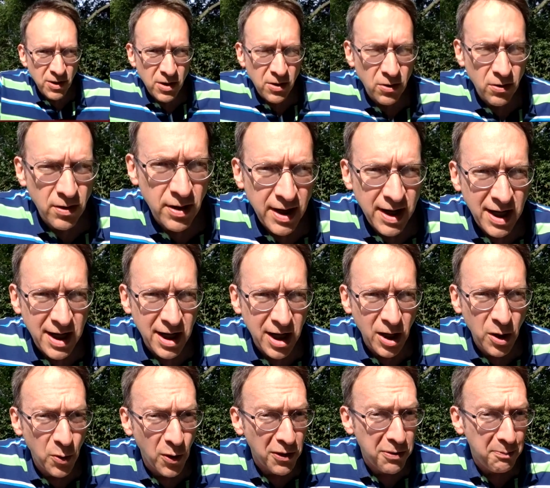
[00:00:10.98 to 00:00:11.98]
McCoy
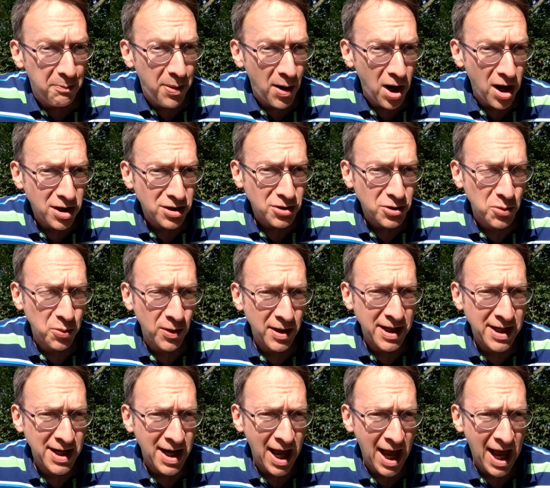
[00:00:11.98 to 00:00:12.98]
here with part
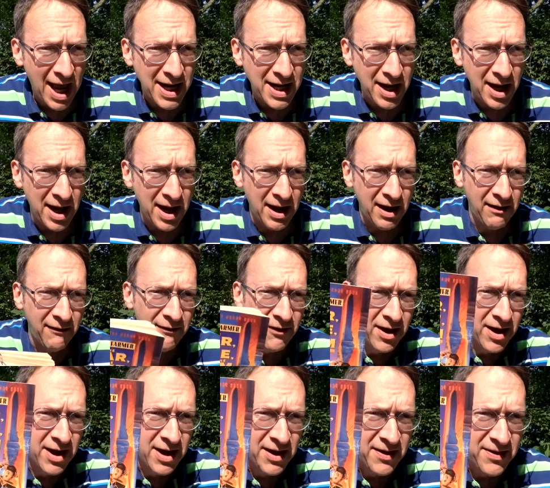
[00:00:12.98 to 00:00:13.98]
29 of
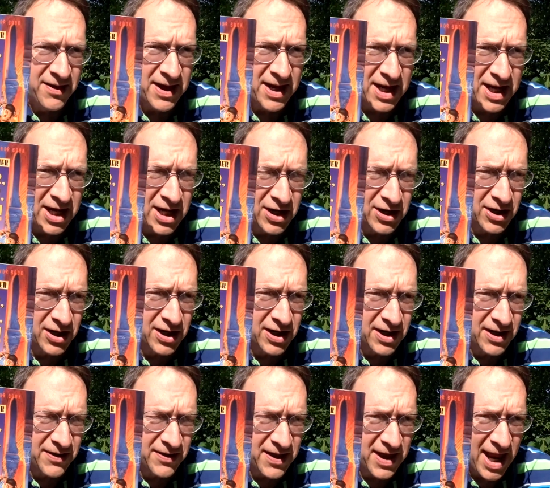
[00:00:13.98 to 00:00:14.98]
The Ear,
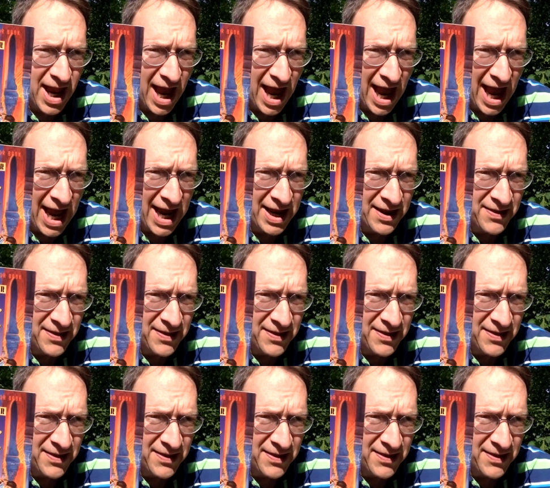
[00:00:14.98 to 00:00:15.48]
the Eye,